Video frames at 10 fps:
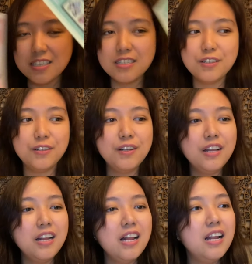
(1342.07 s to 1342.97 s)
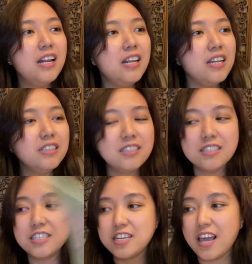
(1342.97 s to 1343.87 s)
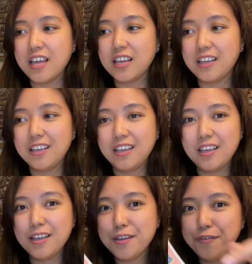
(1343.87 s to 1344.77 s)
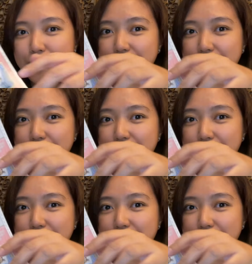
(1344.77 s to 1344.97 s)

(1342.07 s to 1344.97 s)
So let's check if your